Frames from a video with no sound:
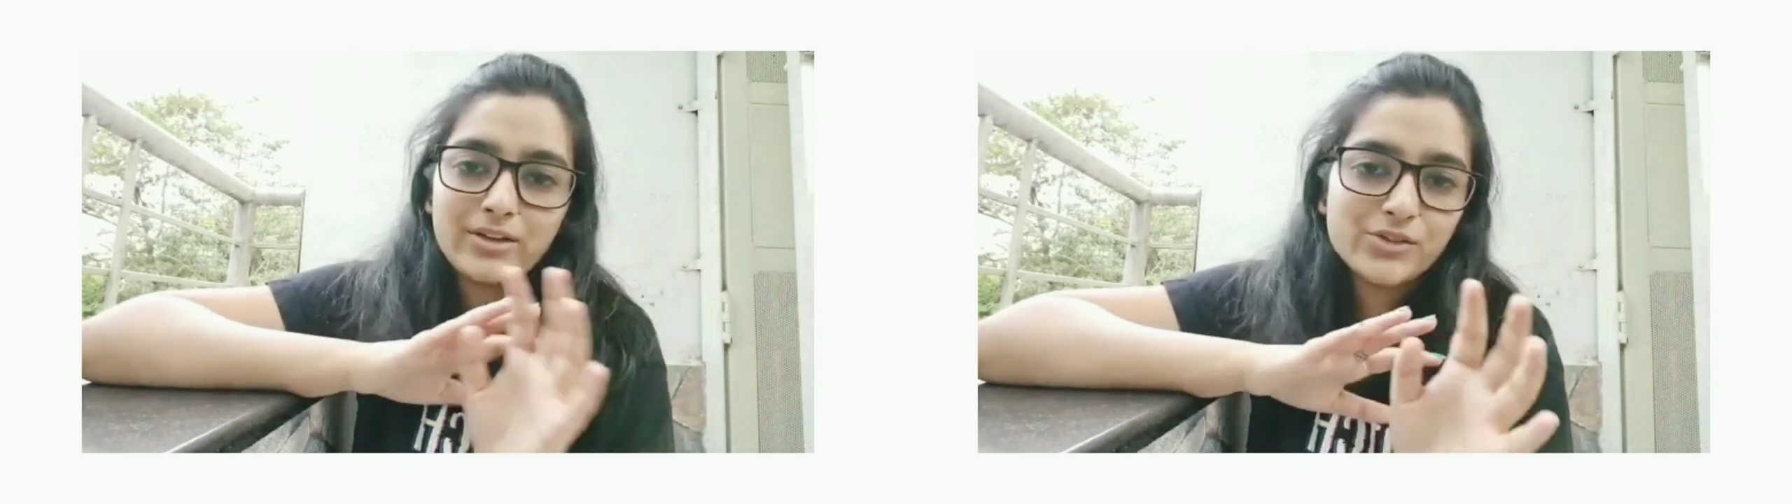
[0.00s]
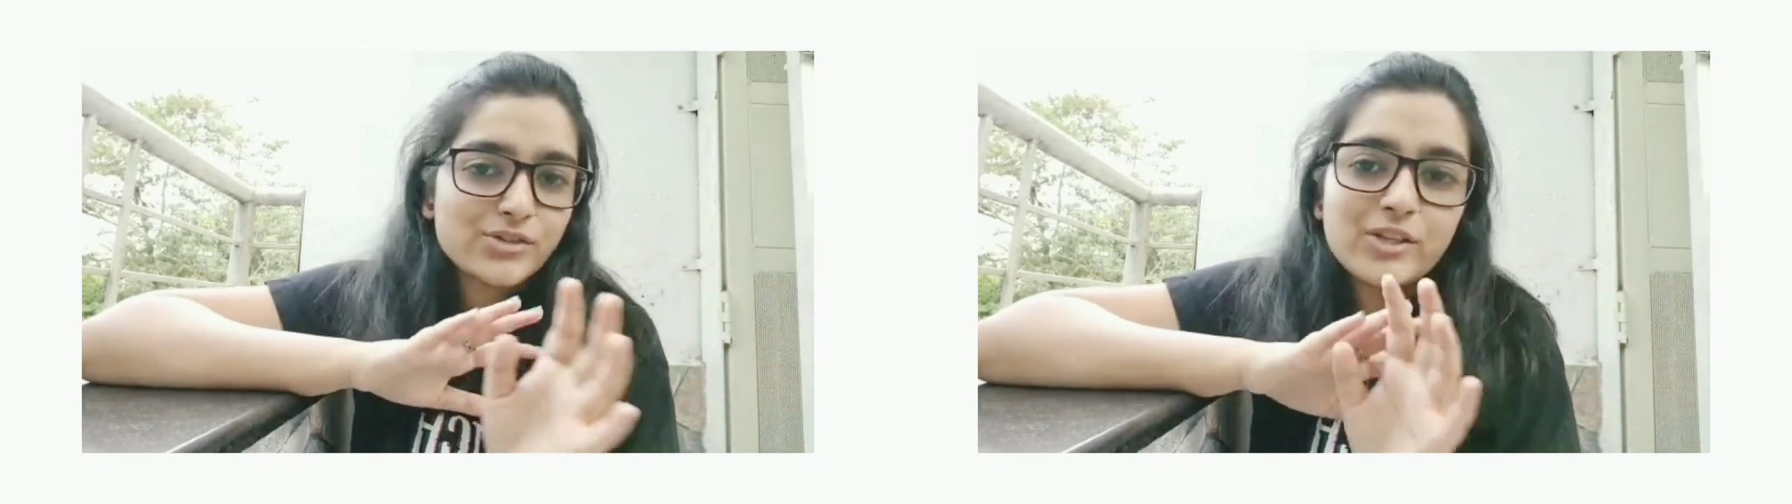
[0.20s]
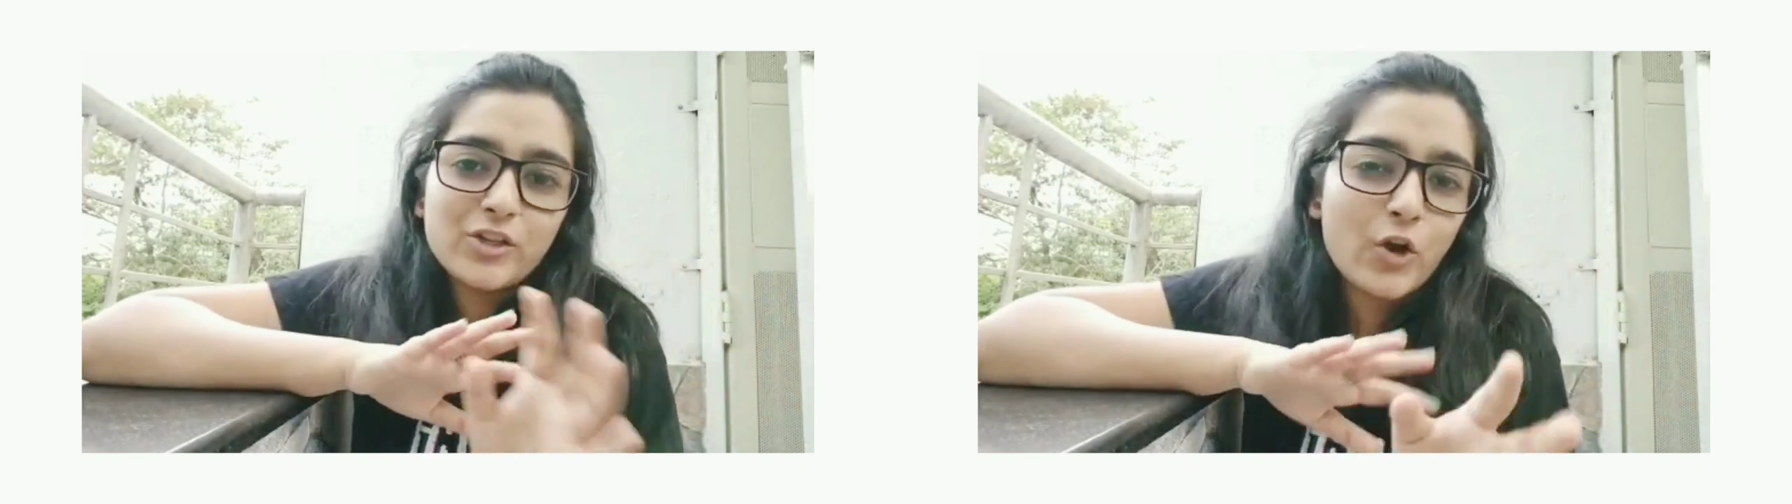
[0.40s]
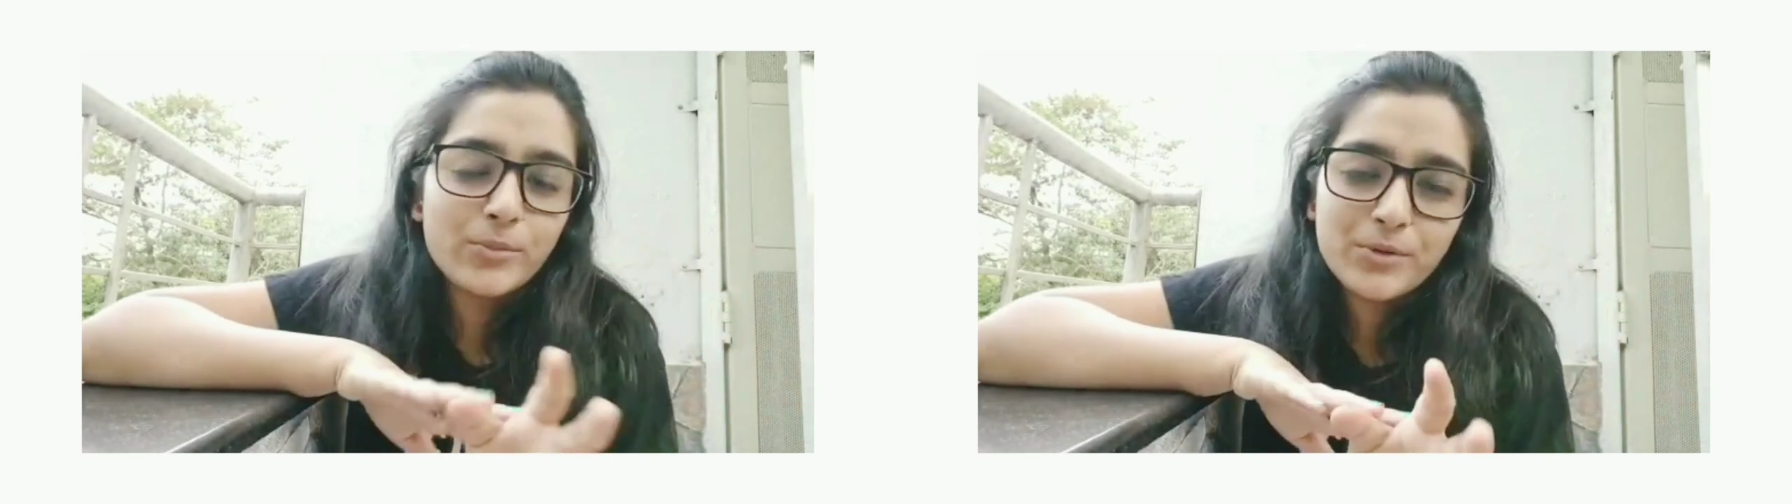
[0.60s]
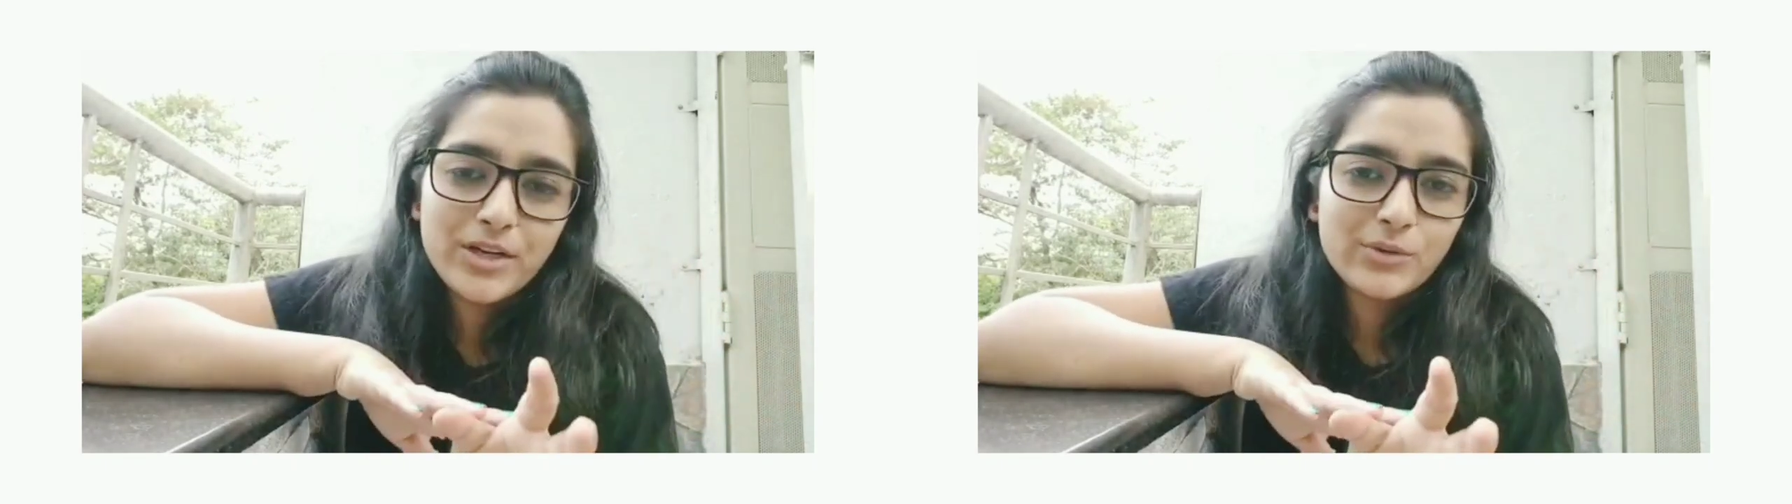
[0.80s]
just
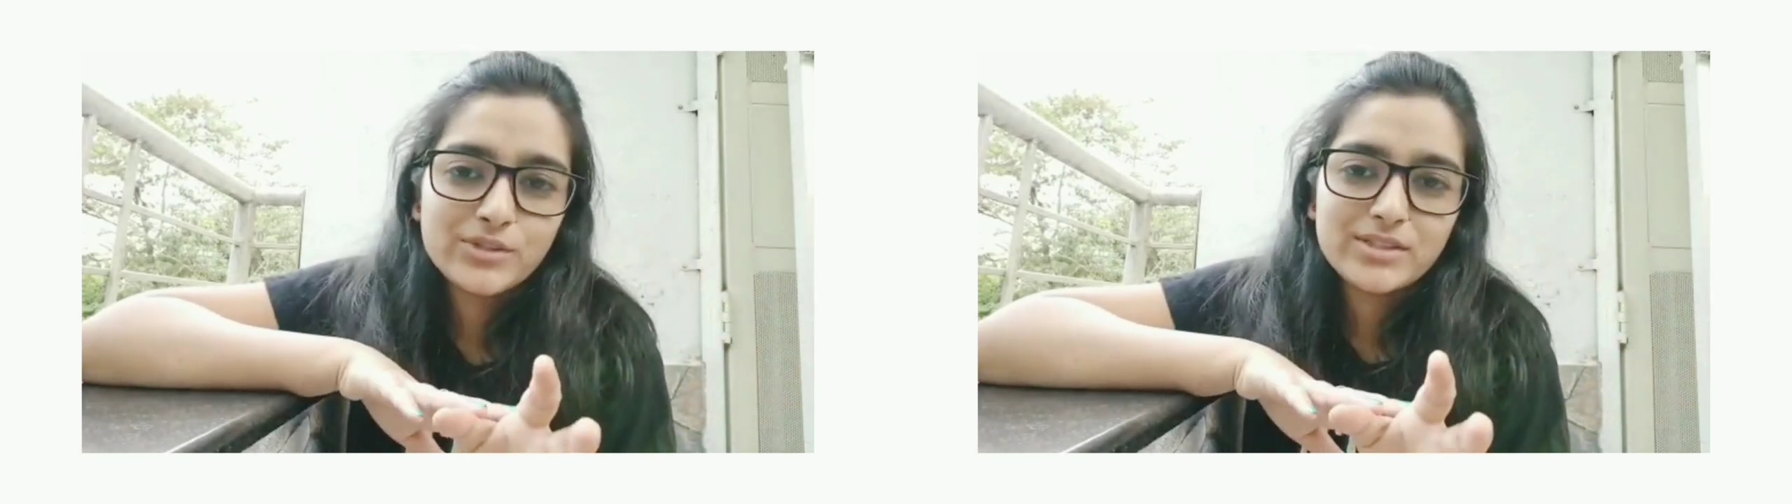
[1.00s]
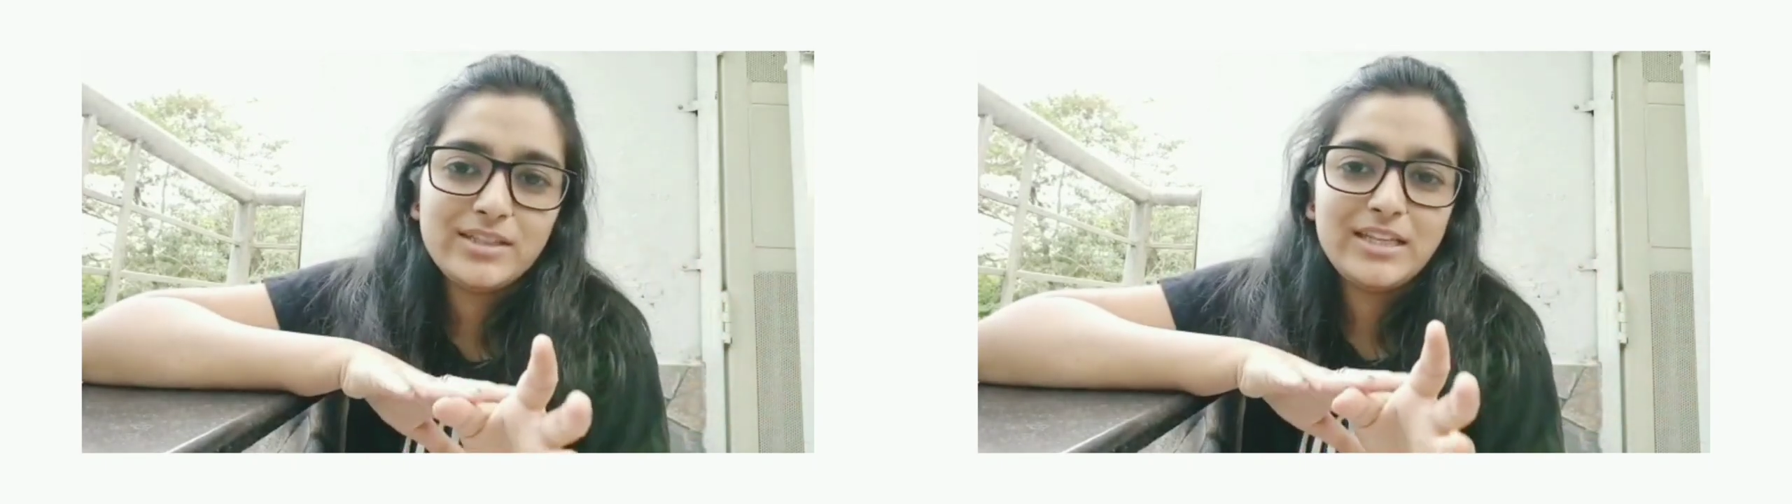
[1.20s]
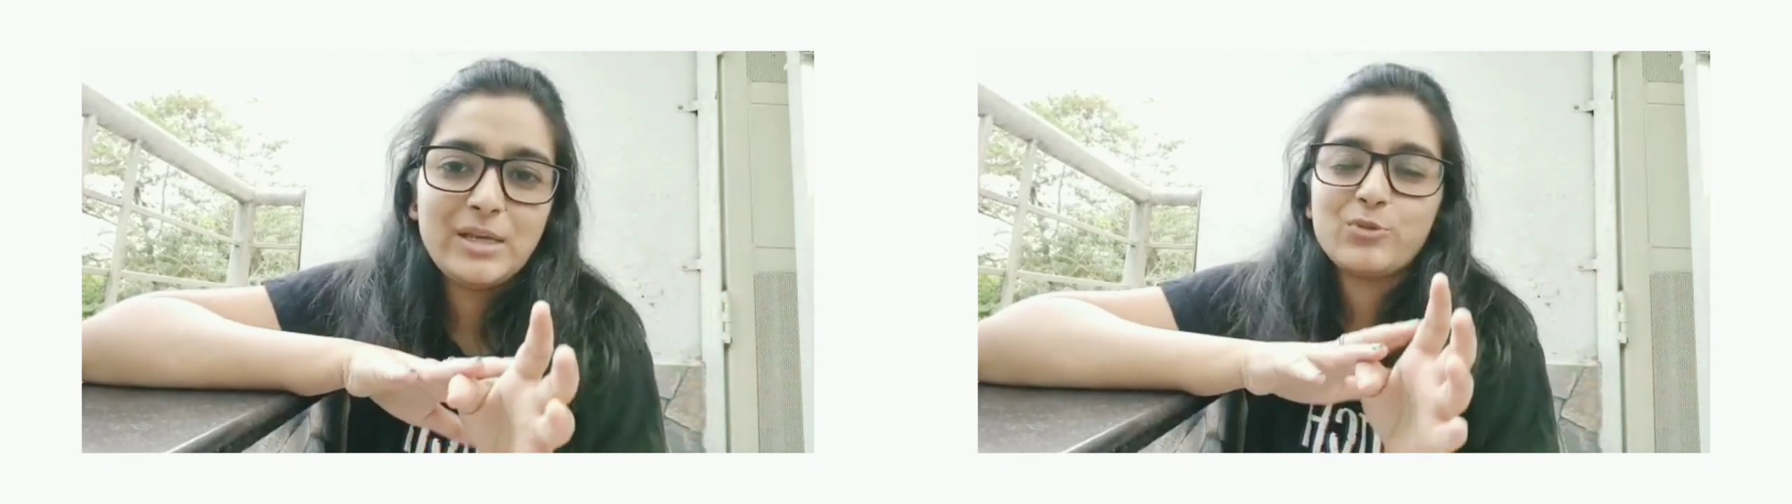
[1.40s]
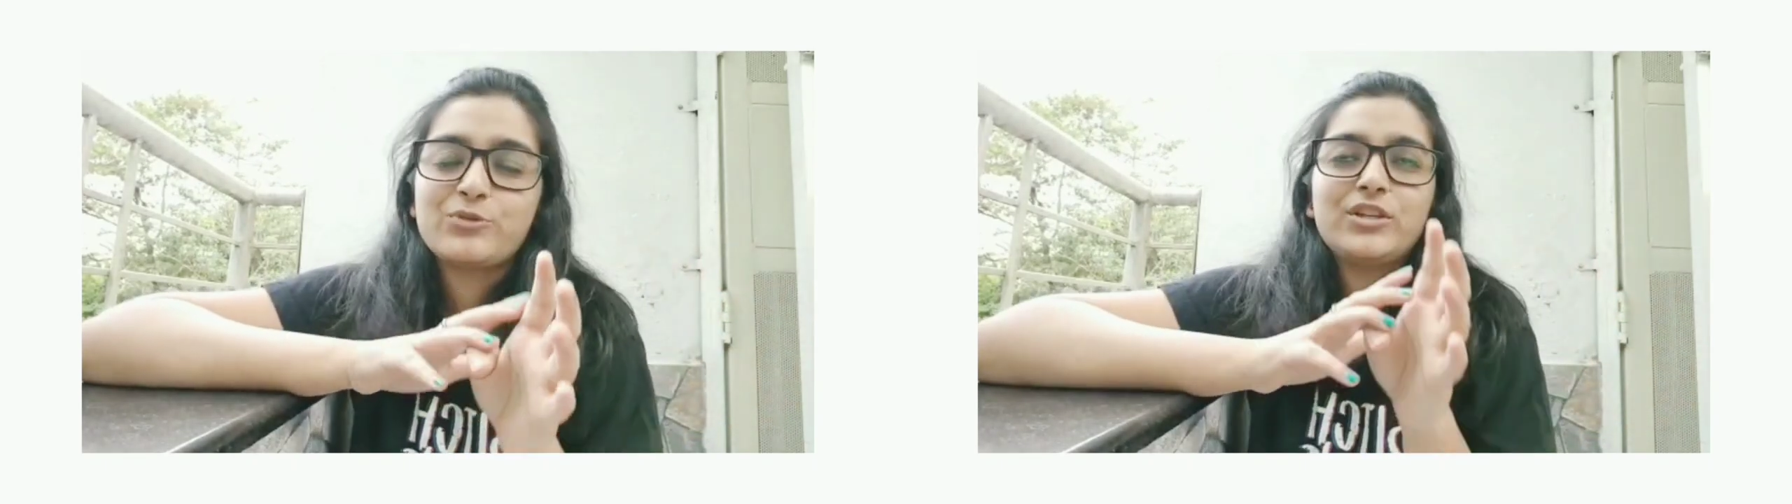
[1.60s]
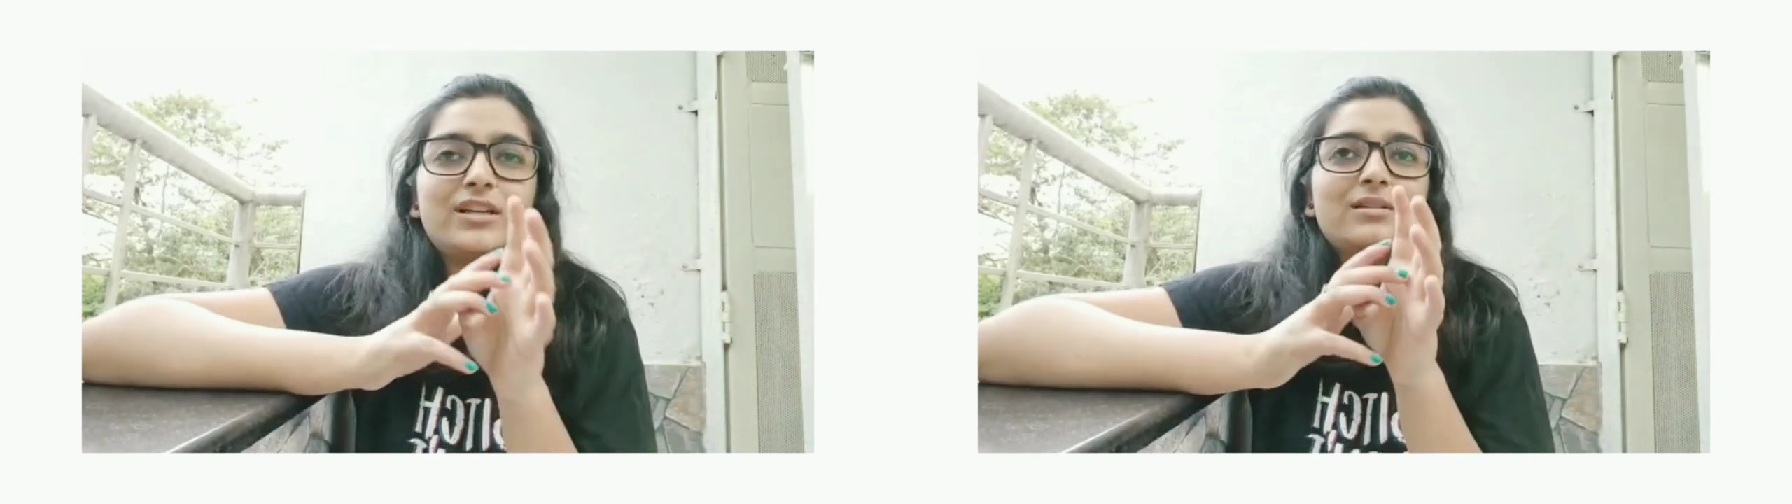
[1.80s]
cannot pronounce the name
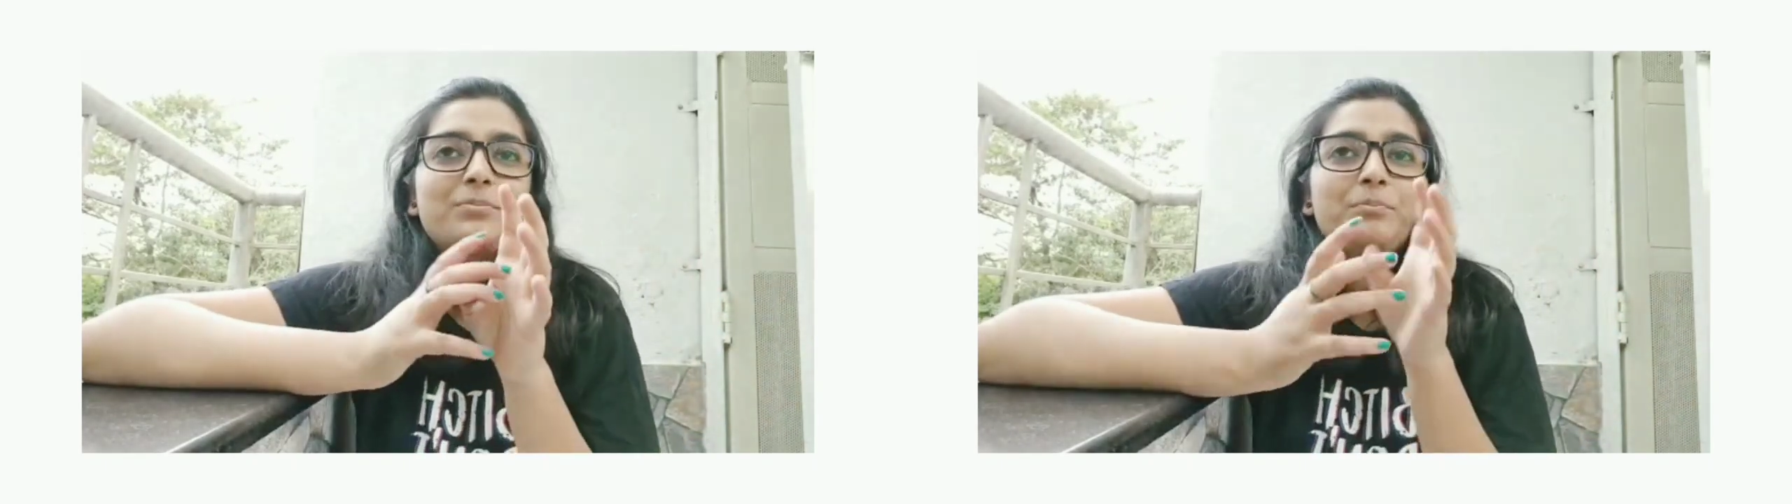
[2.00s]
of the